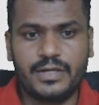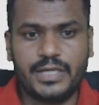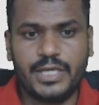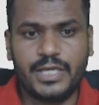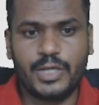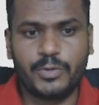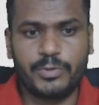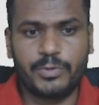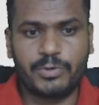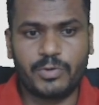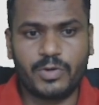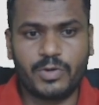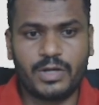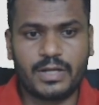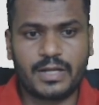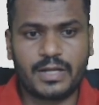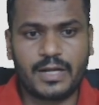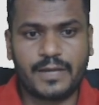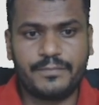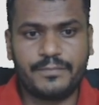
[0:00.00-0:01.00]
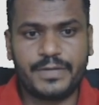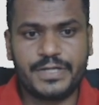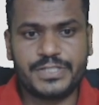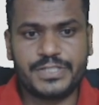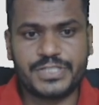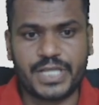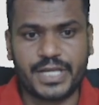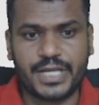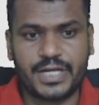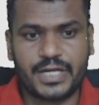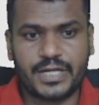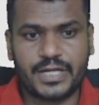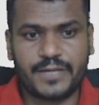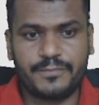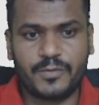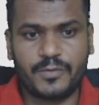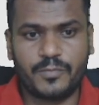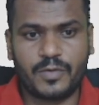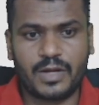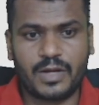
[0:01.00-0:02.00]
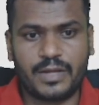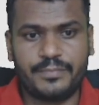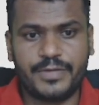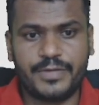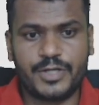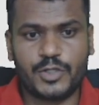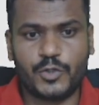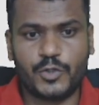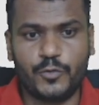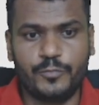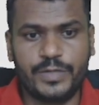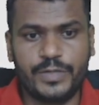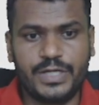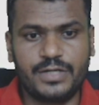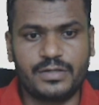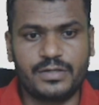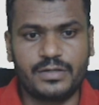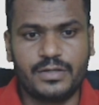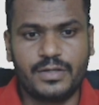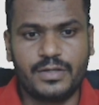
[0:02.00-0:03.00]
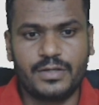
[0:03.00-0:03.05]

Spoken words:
equatorial climate, China type of climate, humid